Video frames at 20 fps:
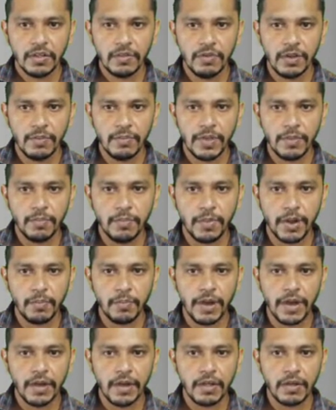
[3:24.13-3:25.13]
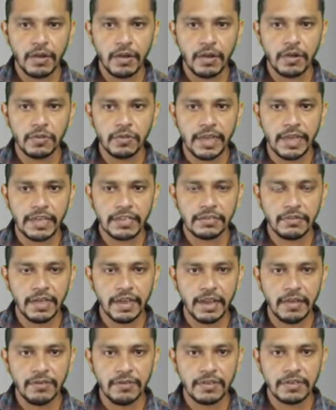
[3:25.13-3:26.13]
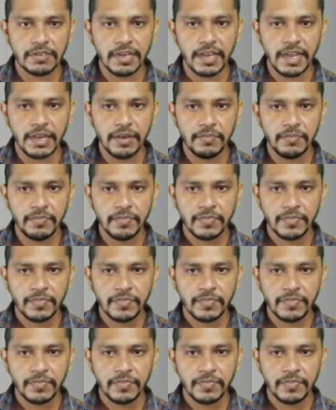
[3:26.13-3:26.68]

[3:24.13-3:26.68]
will be perpendicular to the XY reference line,